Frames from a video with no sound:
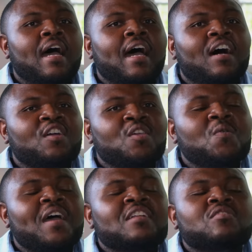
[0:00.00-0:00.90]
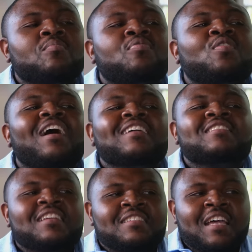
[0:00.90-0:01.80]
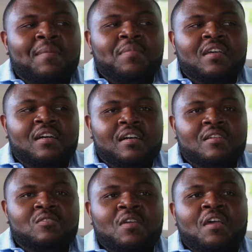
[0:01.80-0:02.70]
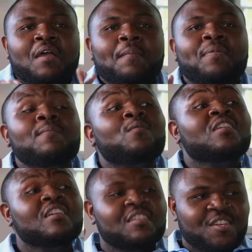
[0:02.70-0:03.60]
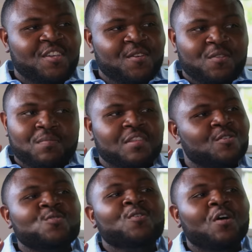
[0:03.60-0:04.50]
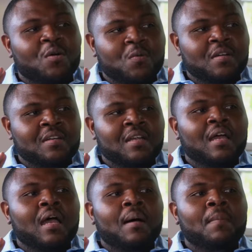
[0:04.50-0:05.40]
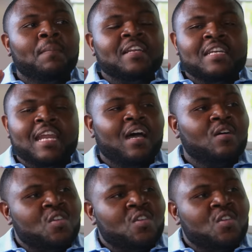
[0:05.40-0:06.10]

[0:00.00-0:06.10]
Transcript: how you had to process that because people look to you to be the strong one, mm-hmm. but now